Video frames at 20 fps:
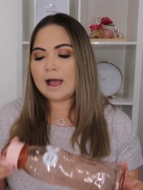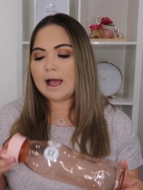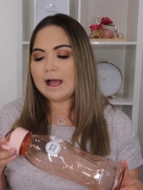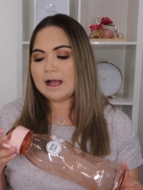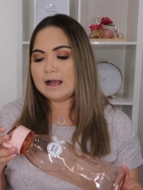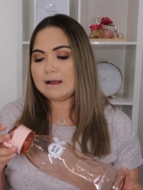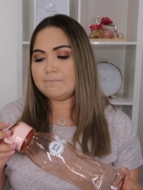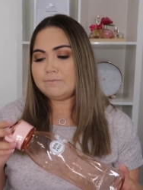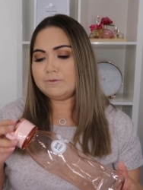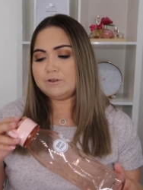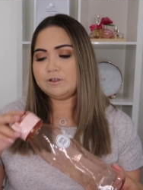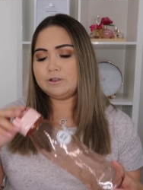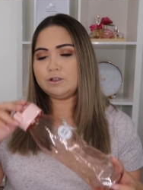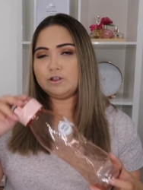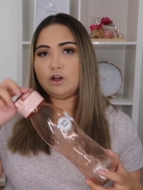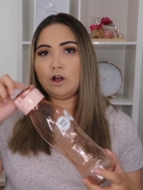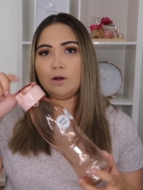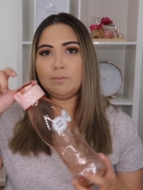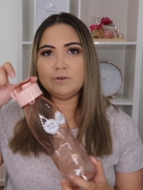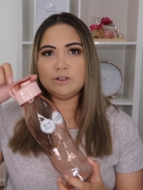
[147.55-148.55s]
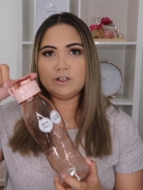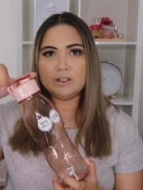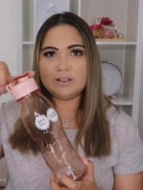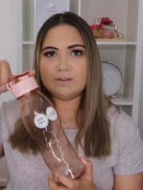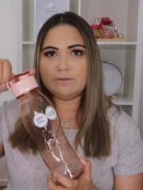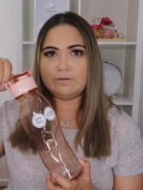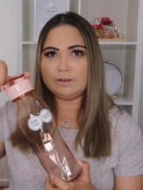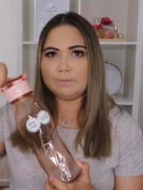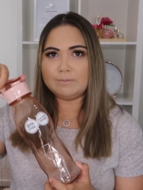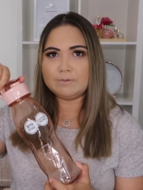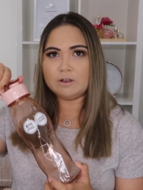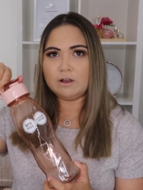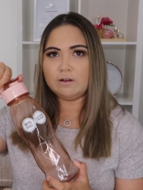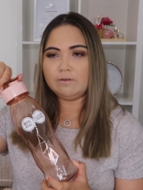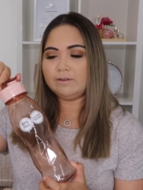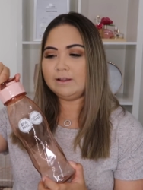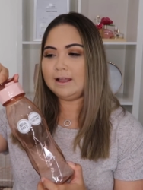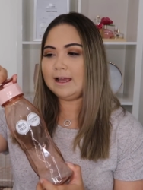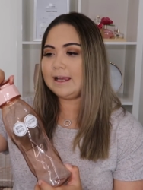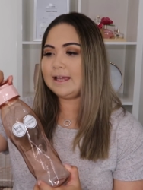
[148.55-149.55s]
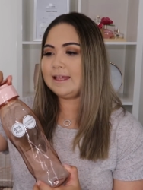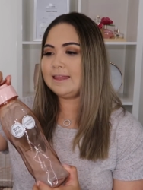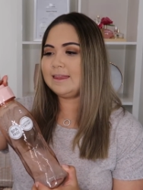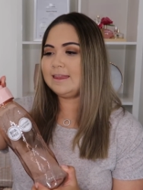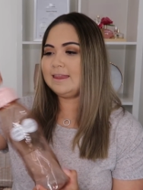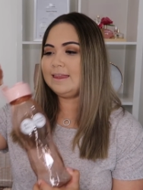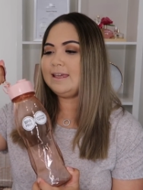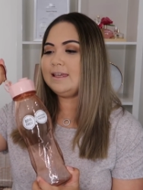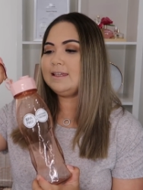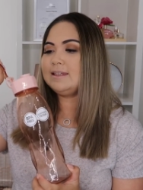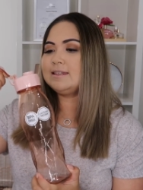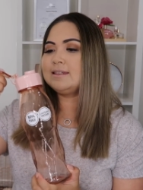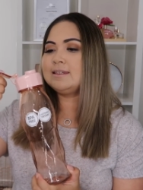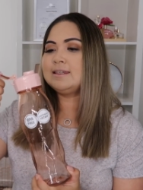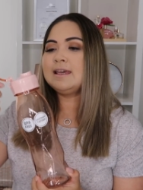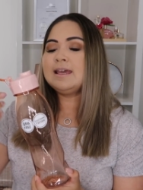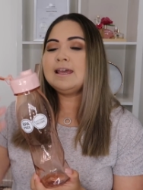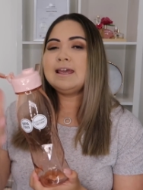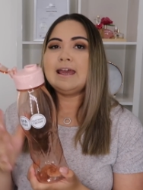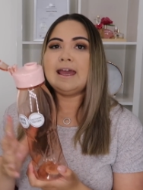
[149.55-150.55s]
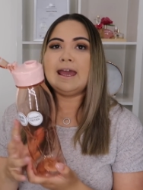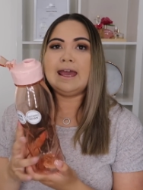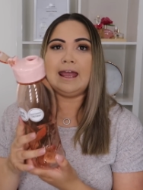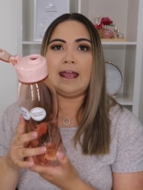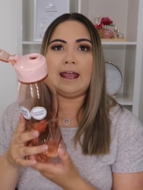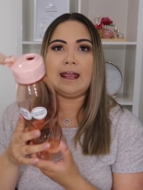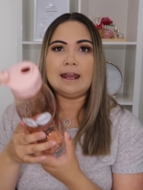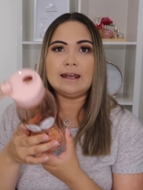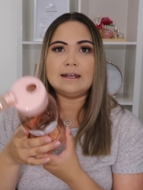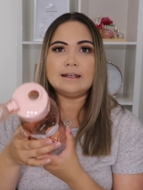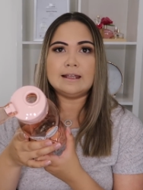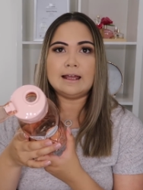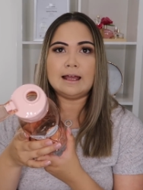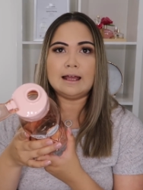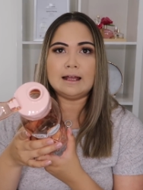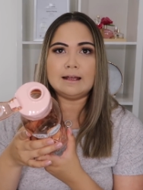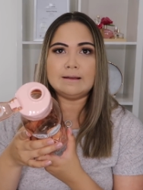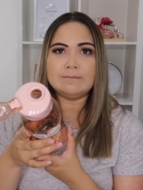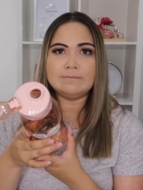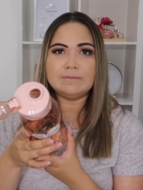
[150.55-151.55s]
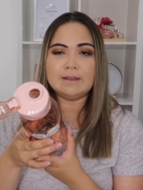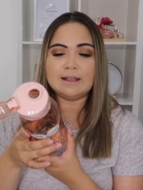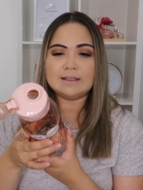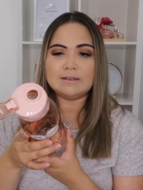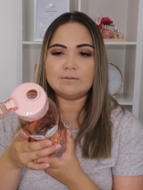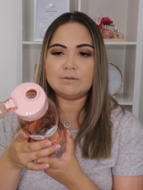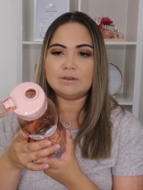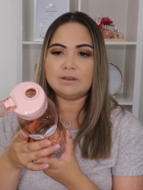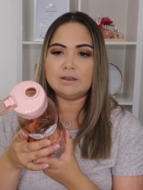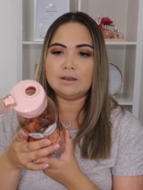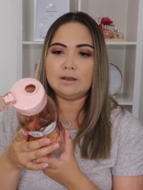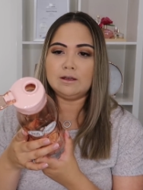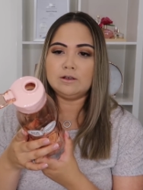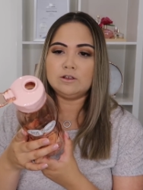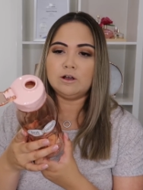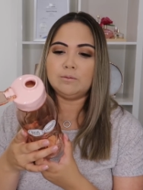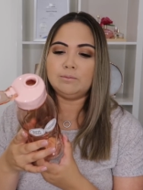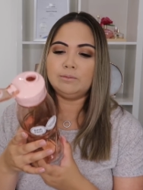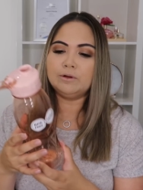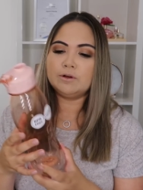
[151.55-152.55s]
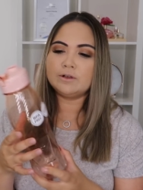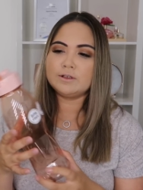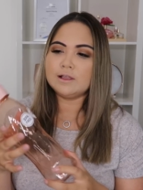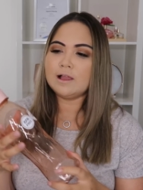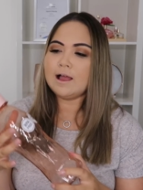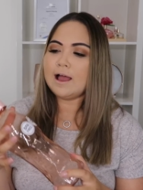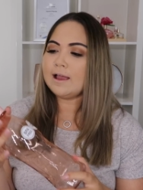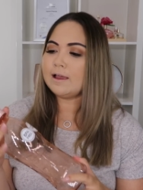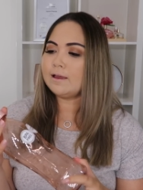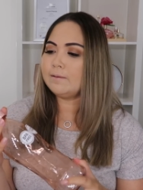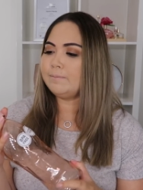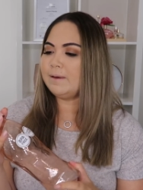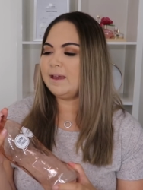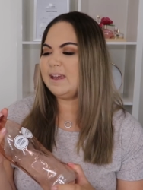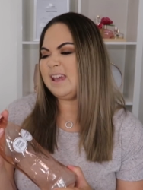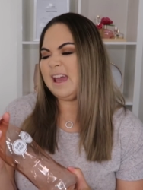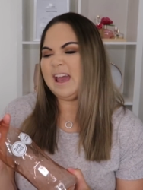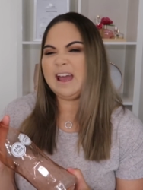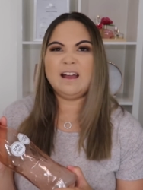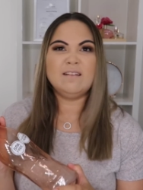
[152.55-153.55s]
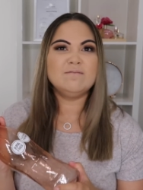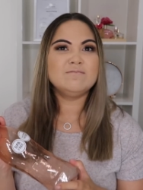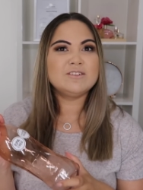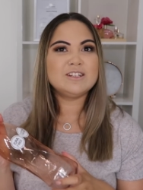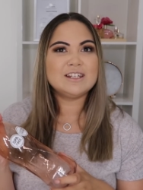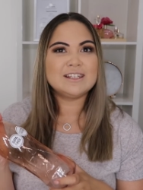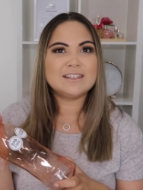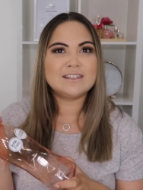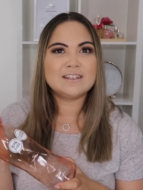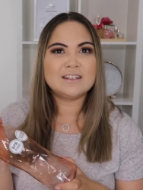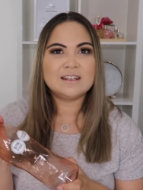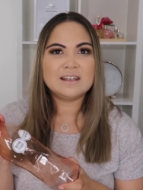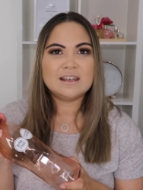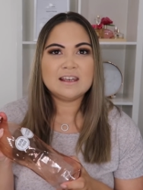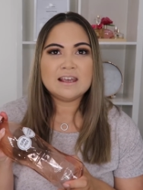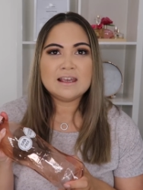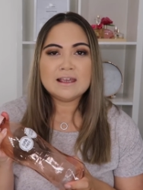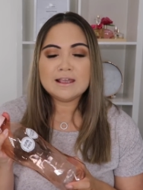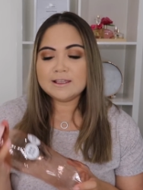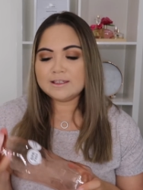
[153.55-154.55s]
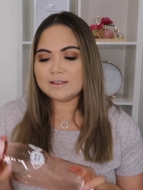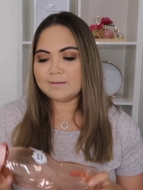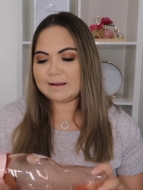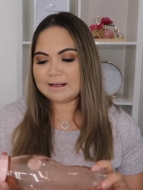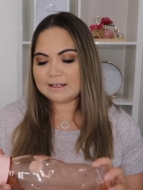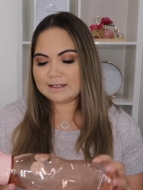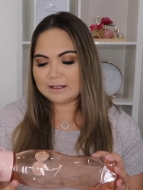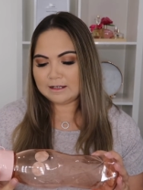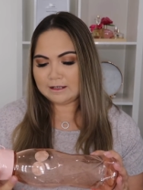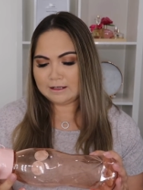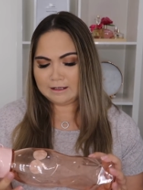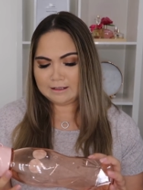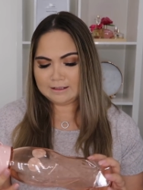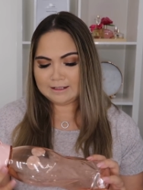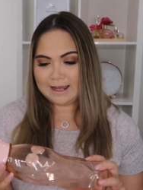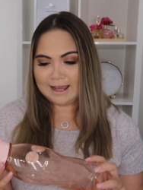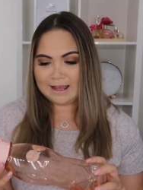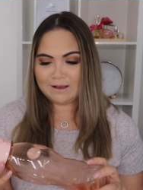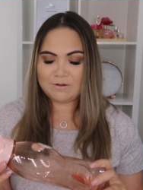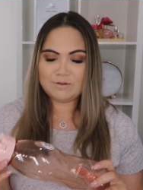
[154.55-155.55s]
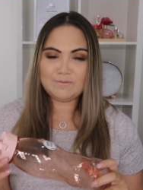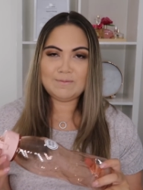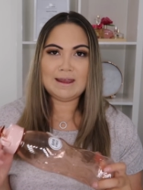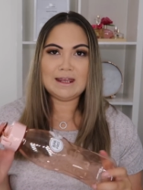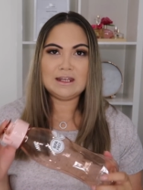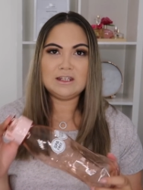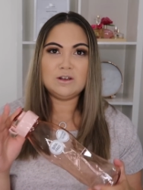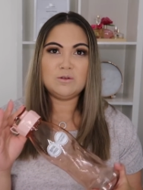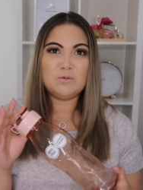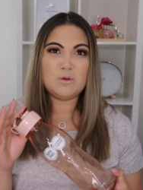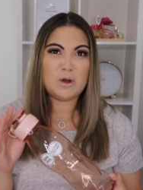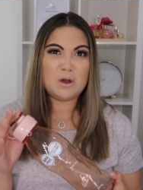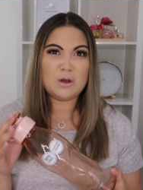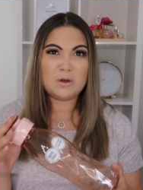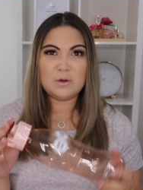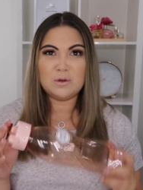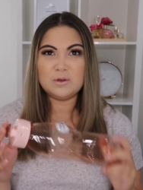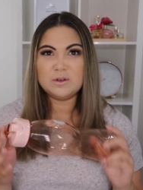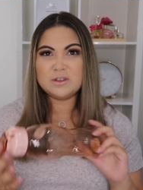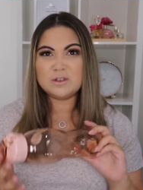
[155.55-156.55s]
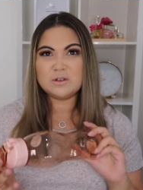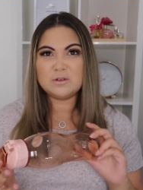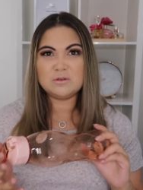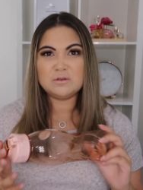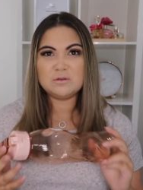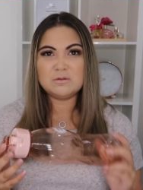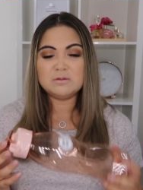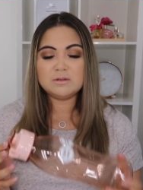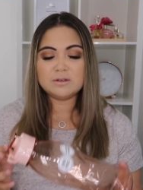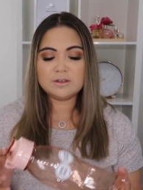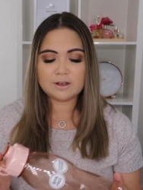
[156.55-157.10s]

Um, so the top just flips off like this and um, that's what the top looks like. But yeah, just something to take with me to work or school.